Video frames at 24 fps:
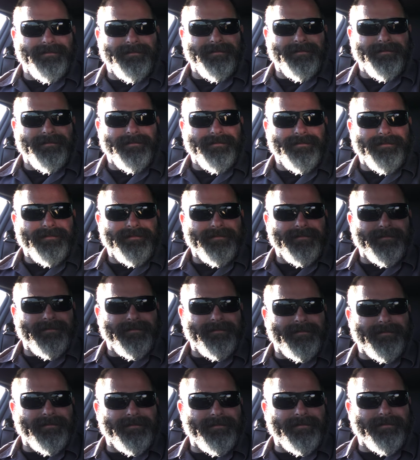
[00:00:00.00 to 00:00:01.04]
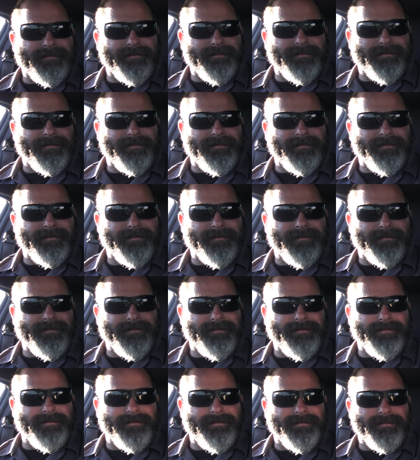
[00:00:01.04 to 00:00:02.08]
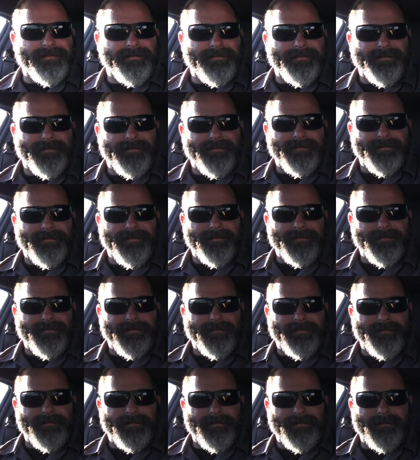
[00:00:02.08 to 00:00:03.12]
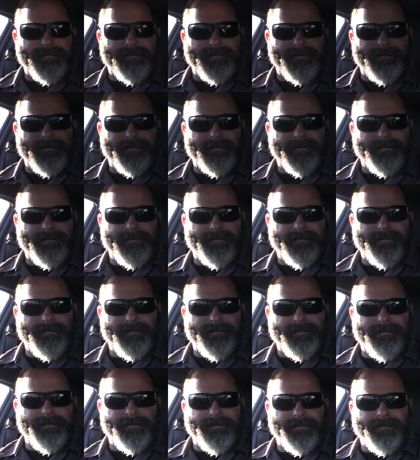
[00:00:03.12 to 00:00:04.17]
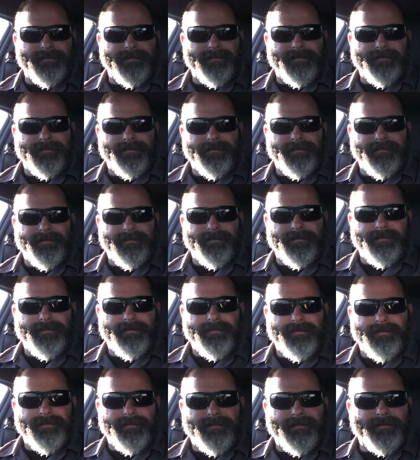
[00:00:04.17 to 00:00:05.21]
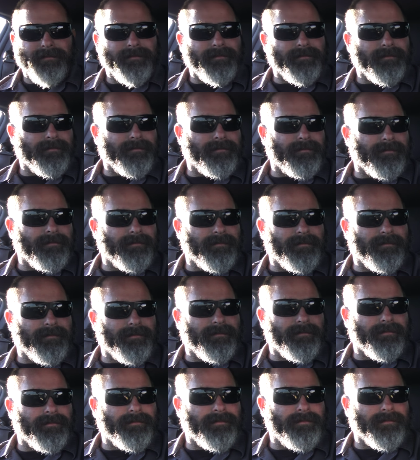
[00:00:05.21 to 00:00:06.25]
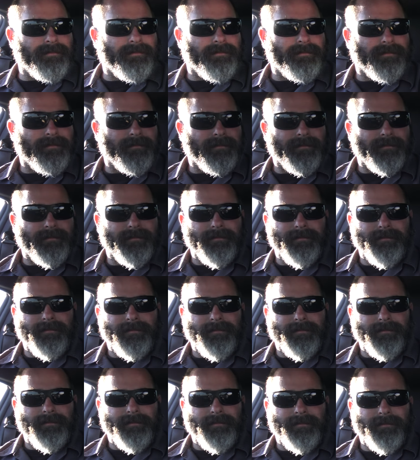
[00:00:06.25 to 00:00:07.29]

(not speaking)